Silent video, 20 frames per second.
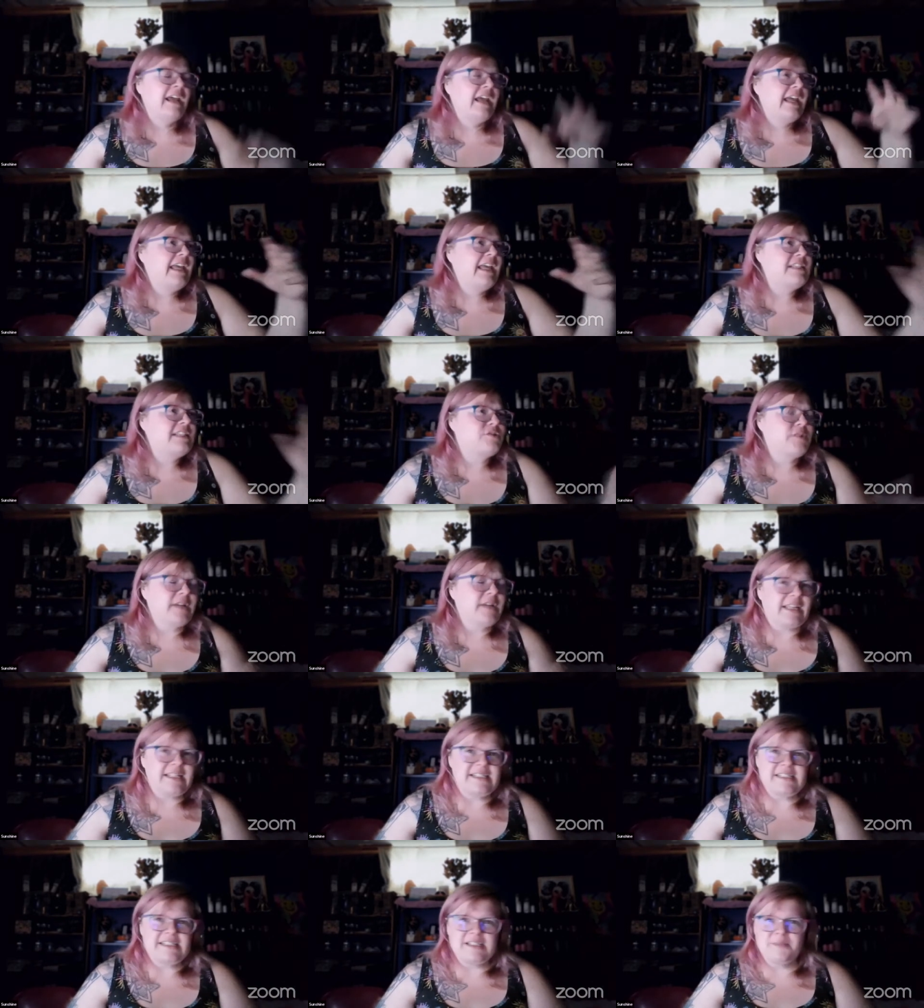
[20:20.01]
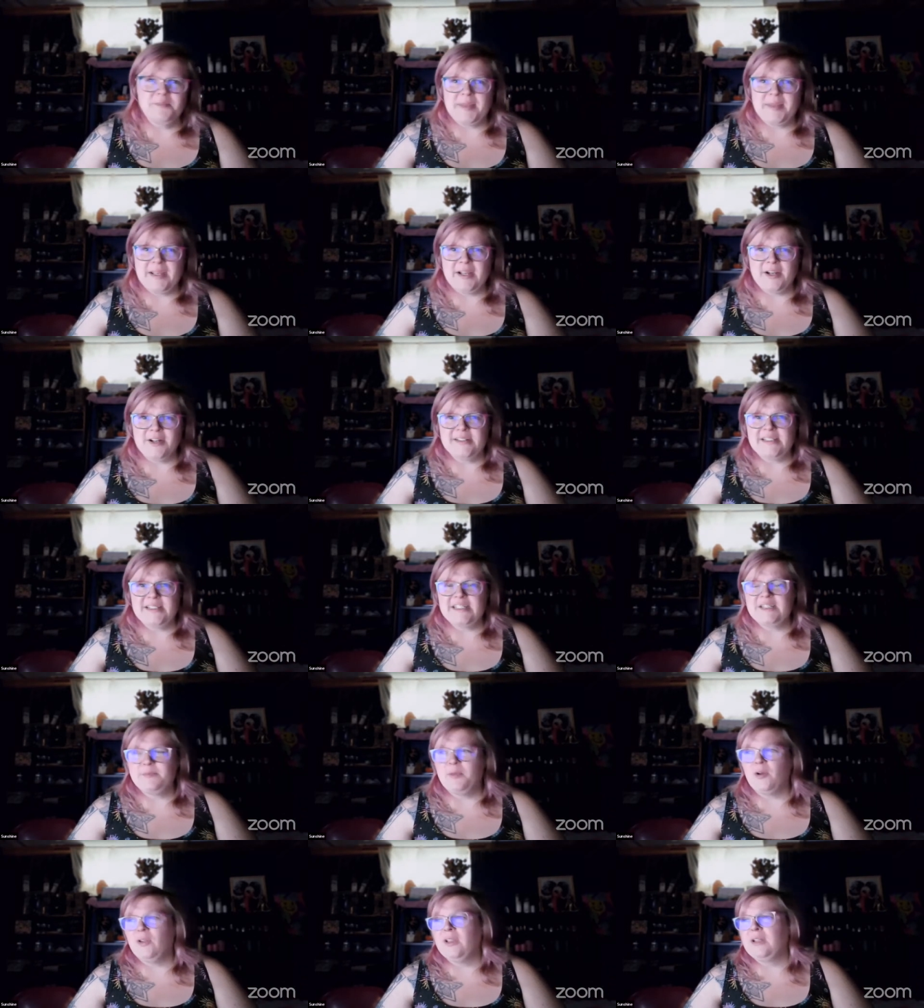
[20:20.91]
He's drinking some beers. He's
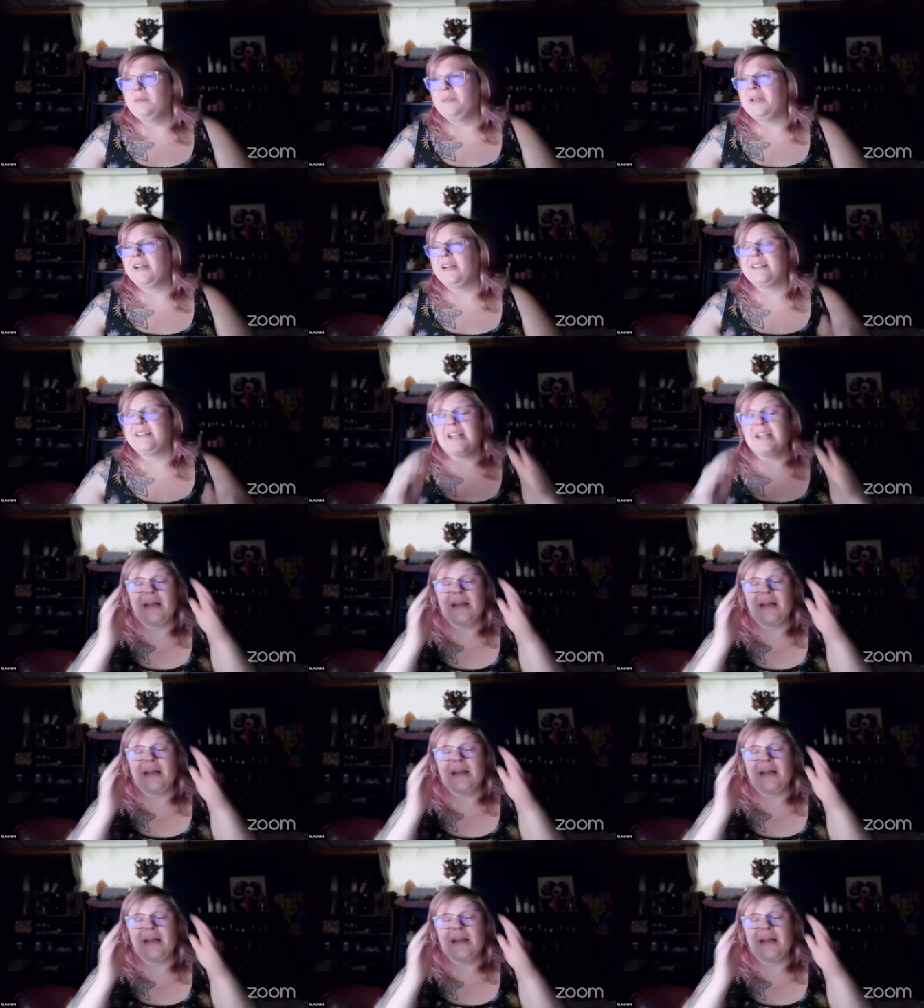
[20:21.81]
pulling beers.